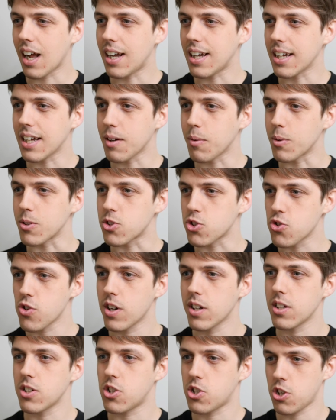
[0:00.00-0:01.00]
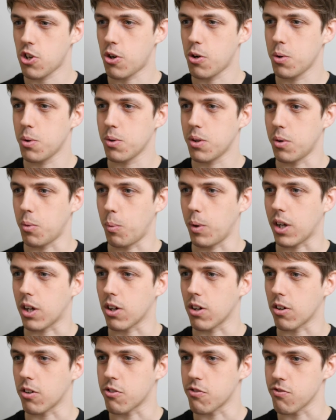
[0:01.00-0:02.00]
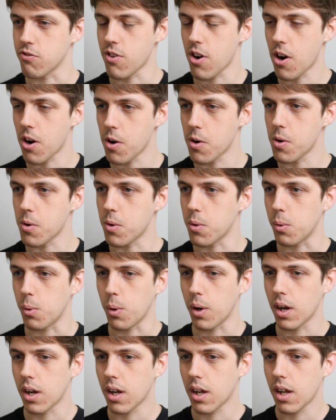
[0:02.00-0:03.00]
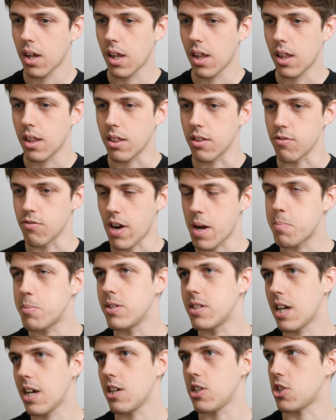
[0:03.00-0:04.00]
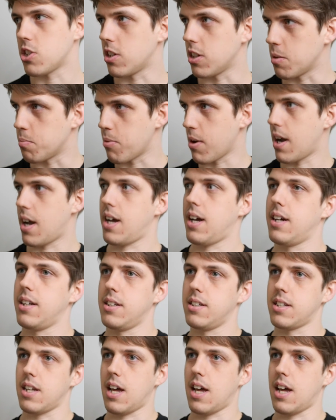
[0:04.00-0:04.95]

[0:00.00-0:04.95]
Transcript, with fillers: it was trying to show that we could grow the reputation and the brand